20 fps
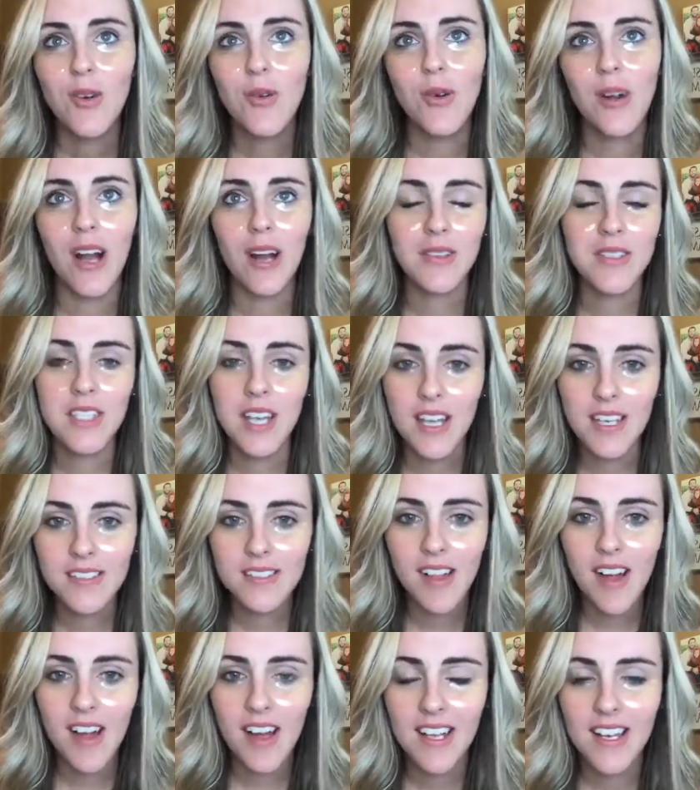We're outside a
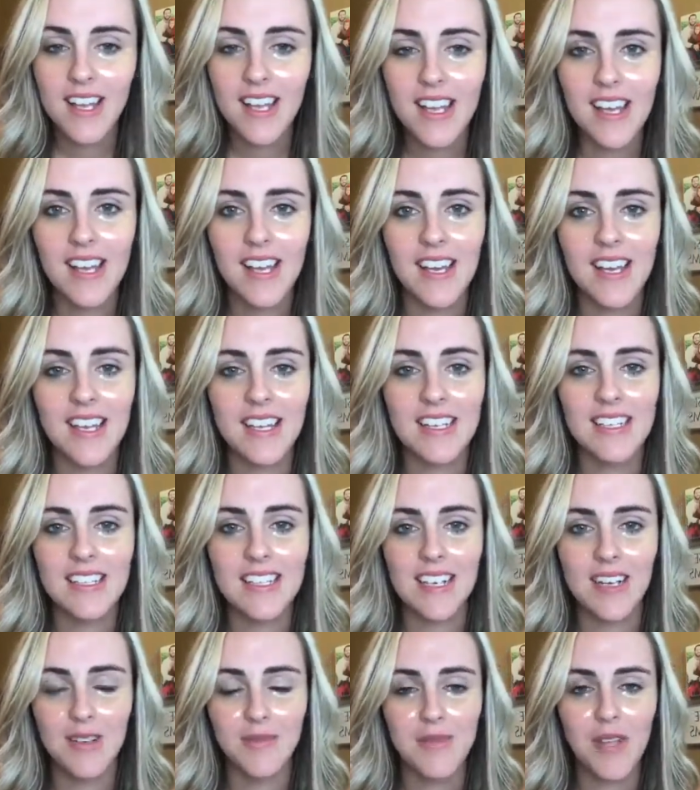lot,
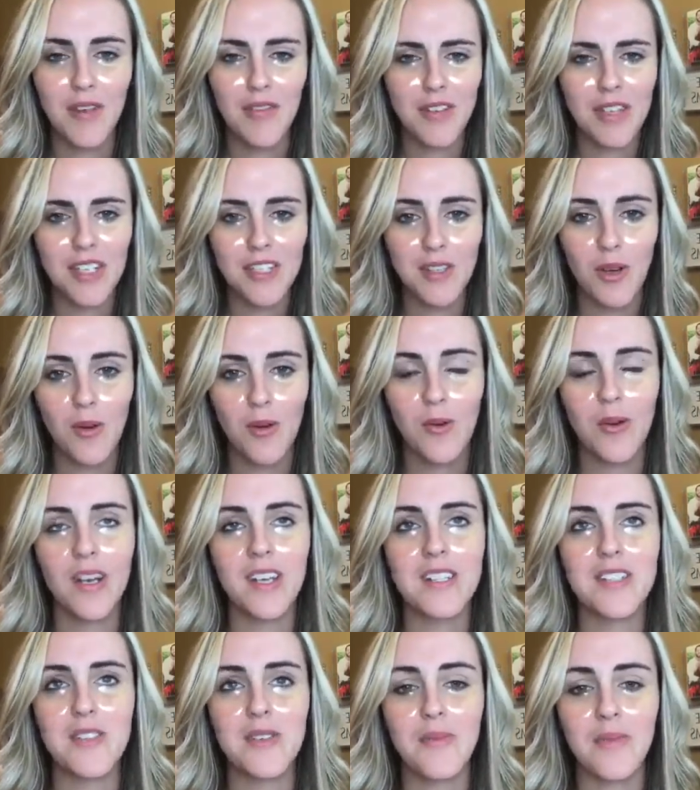and definitely don't
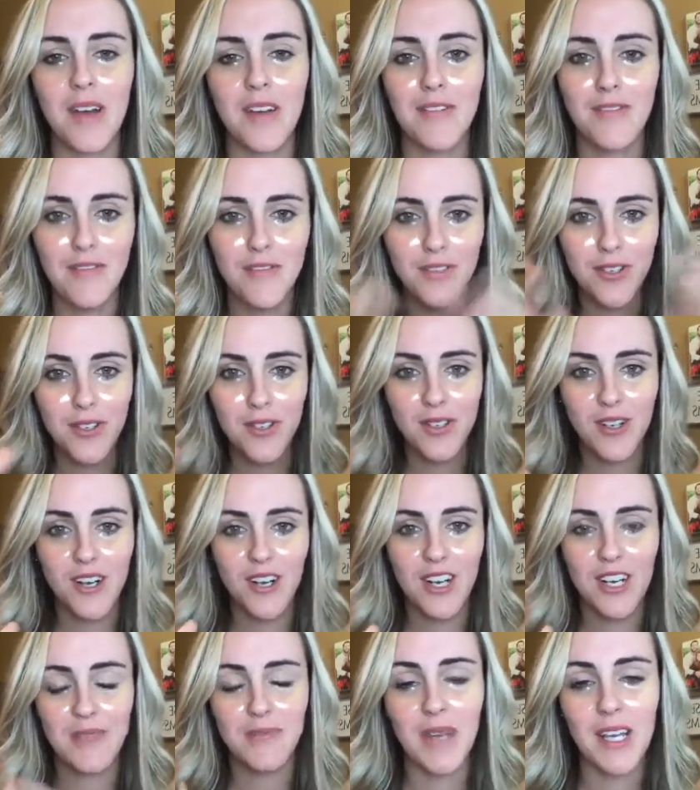want to do my
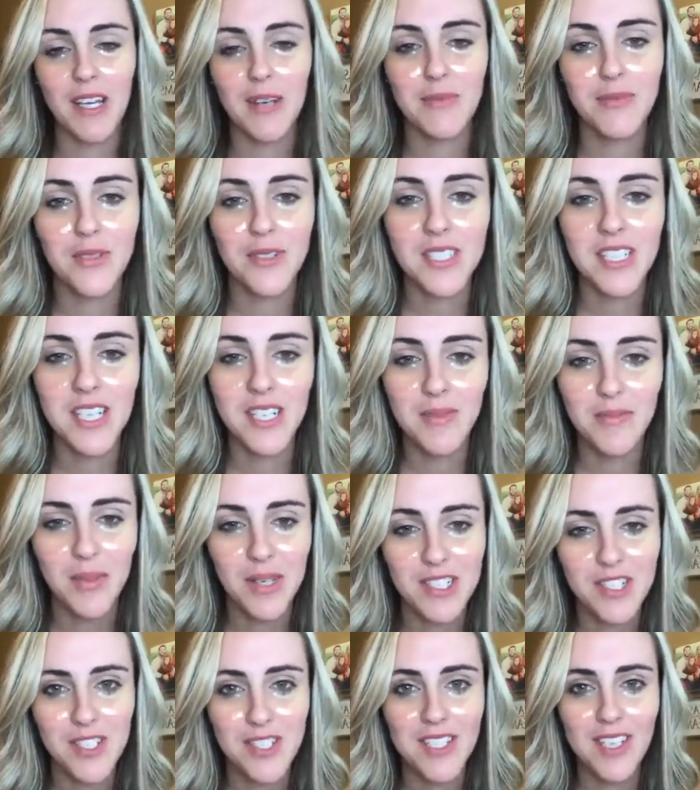full-on makeup routine,
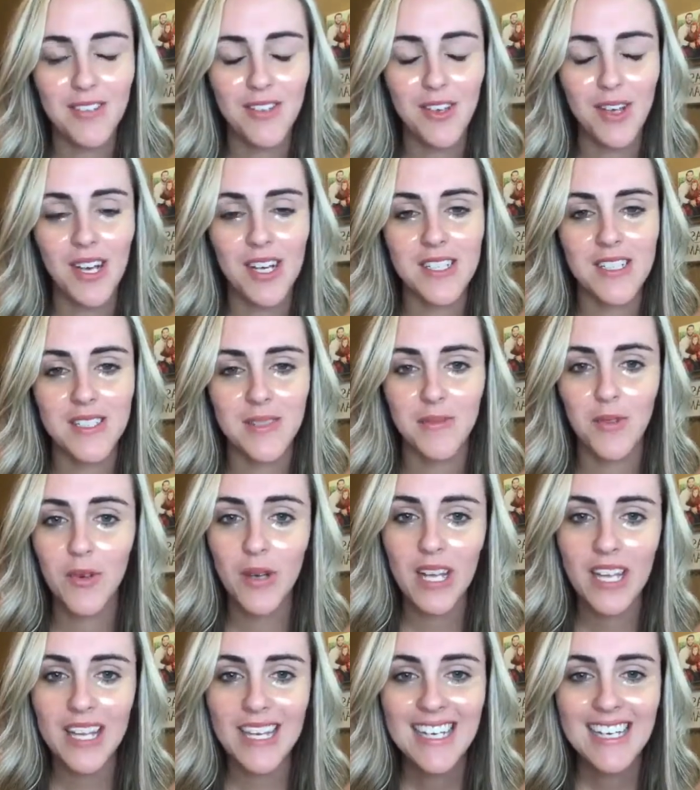but just give you guys some
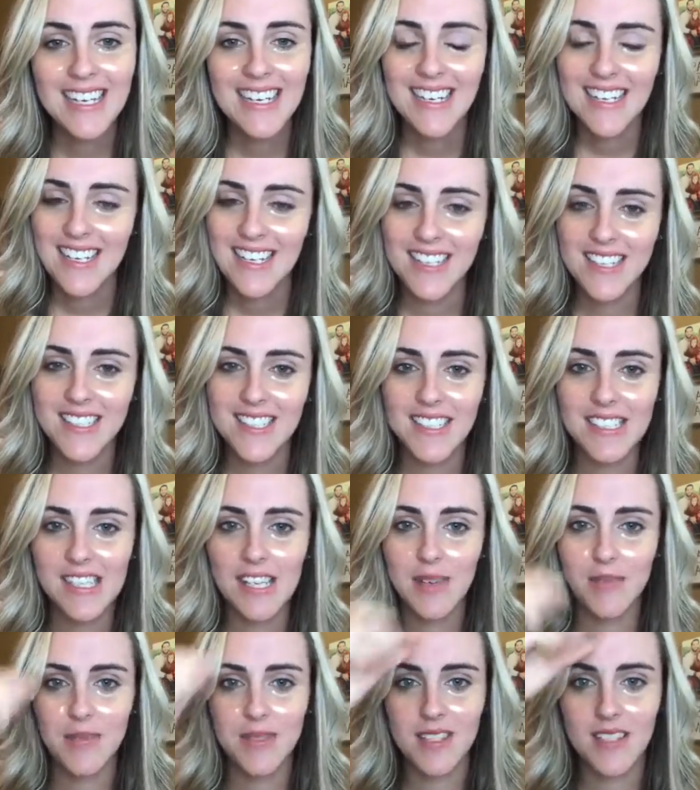quick, easy
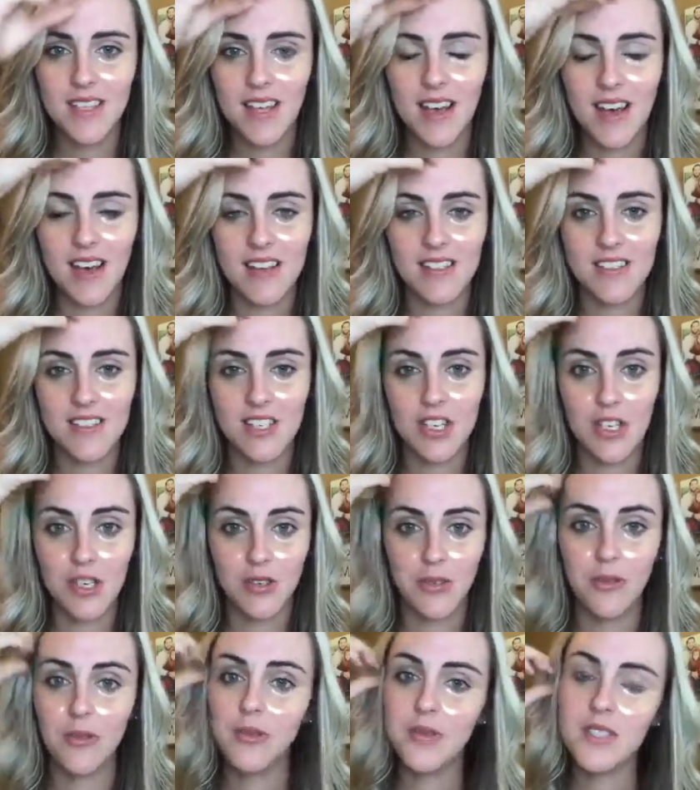tips to
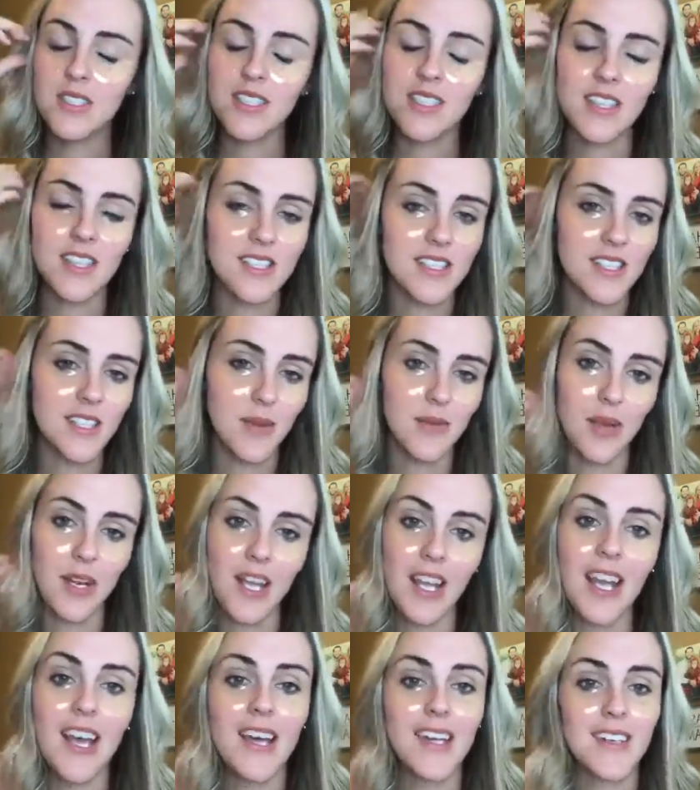use this
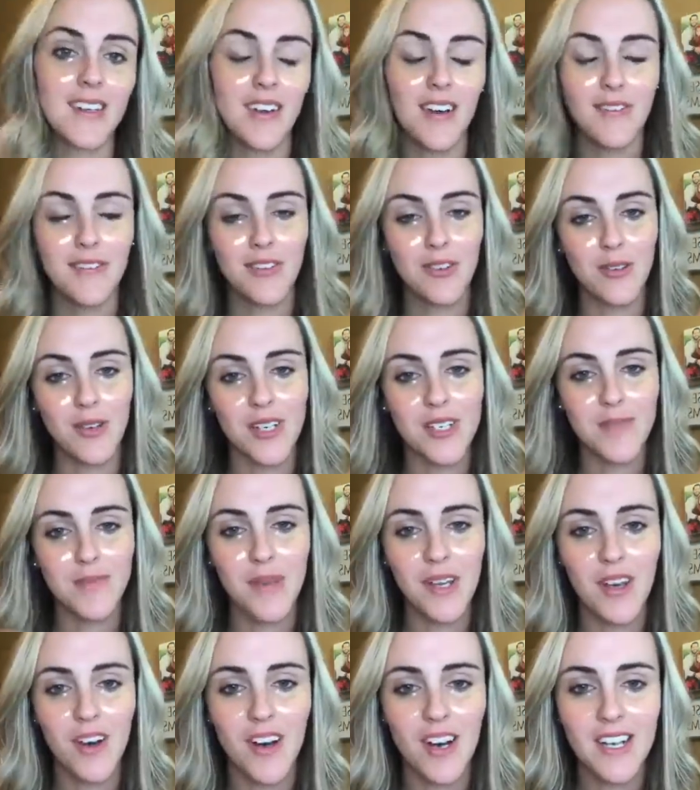summer and, of course,
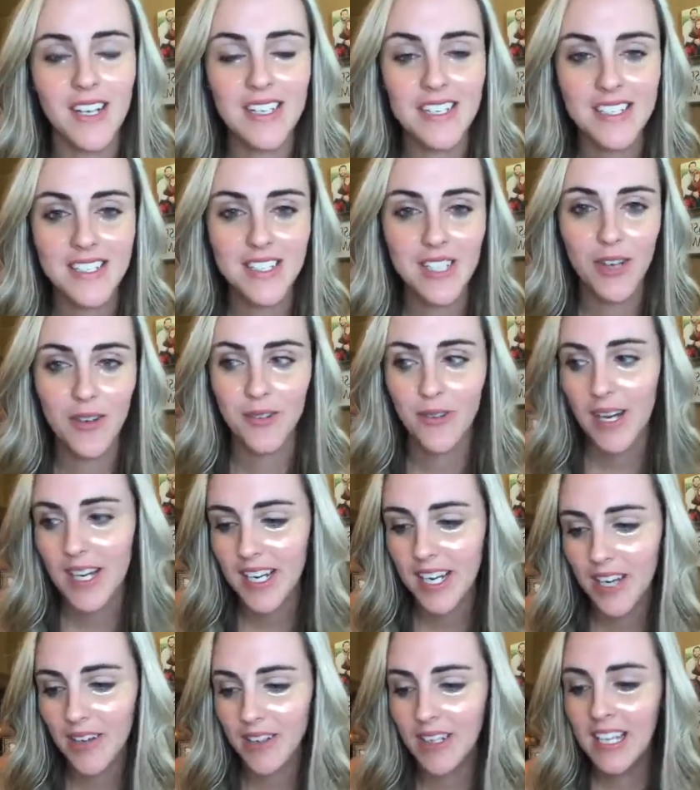beyond. And so
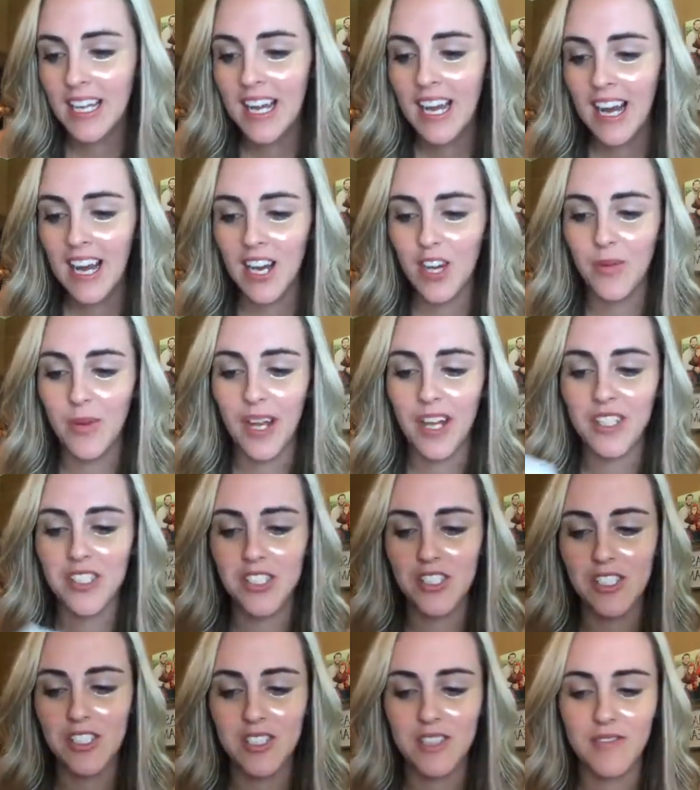right now, I
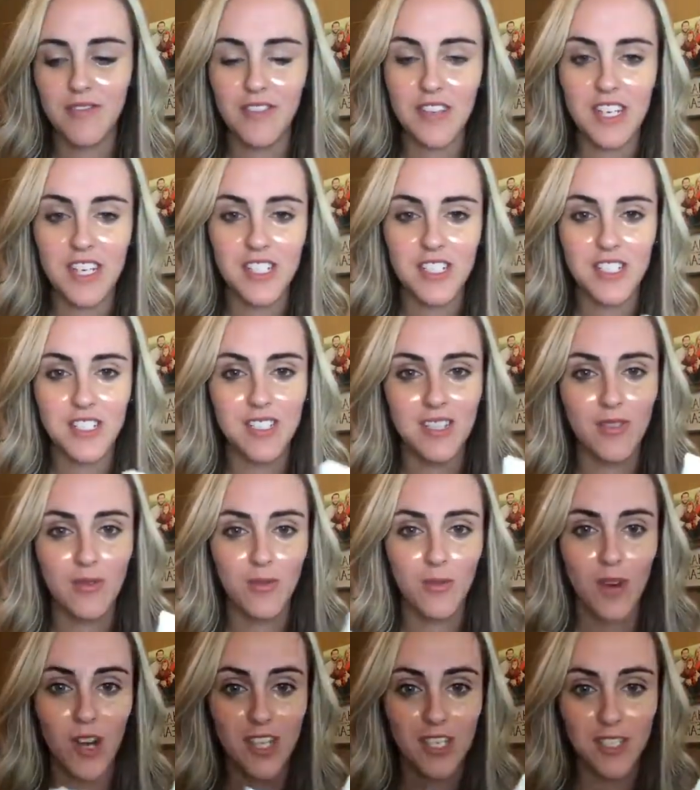actually just finished
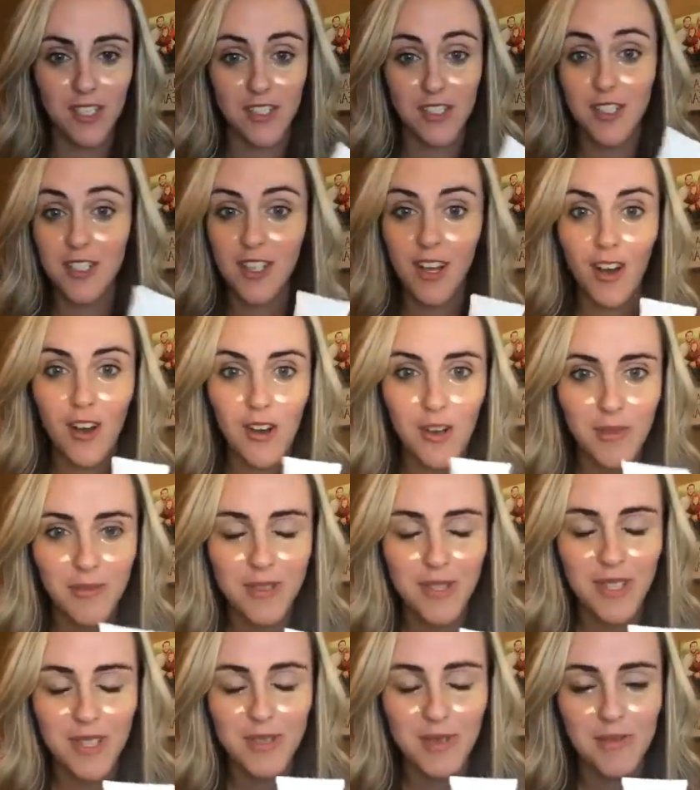washing. I just got home,
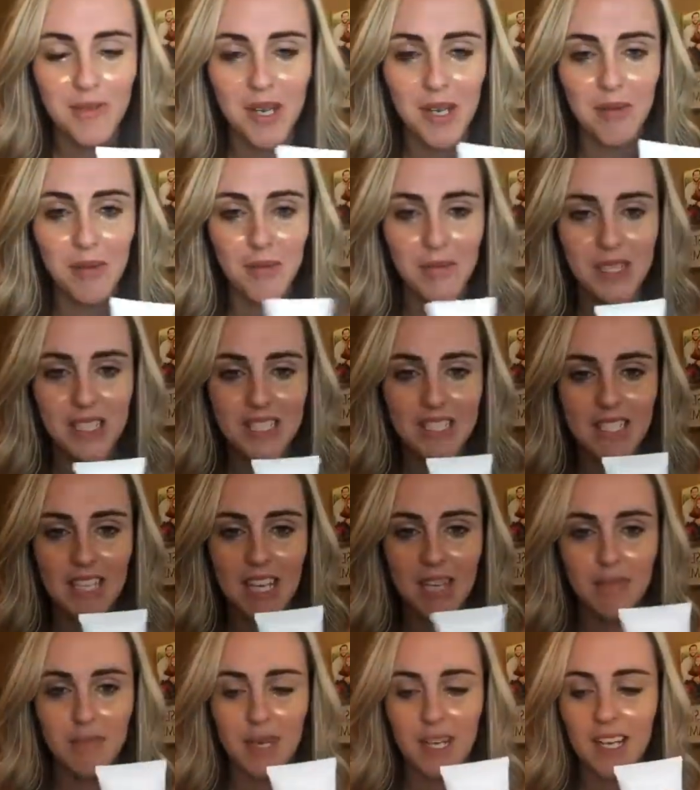so that's why I'm a couple minutes
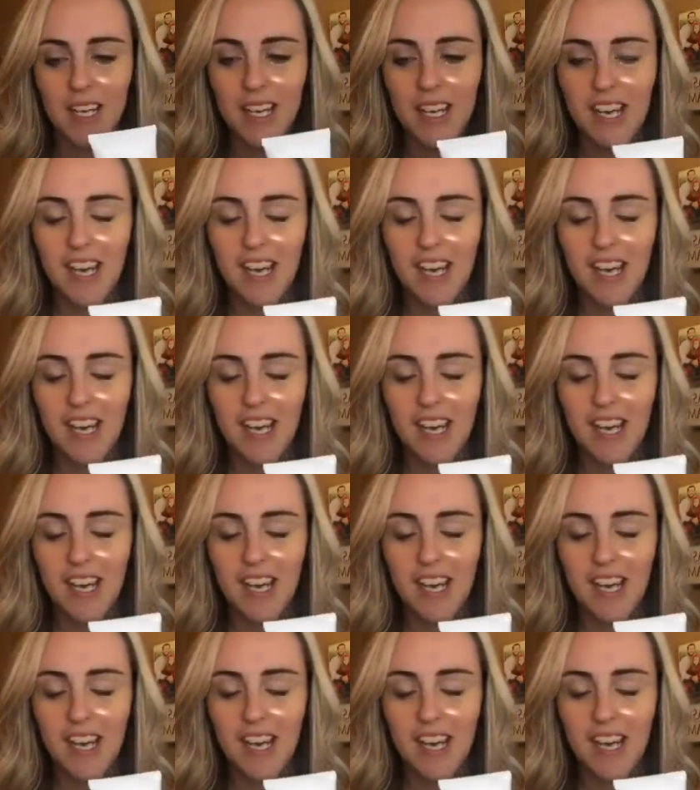late, but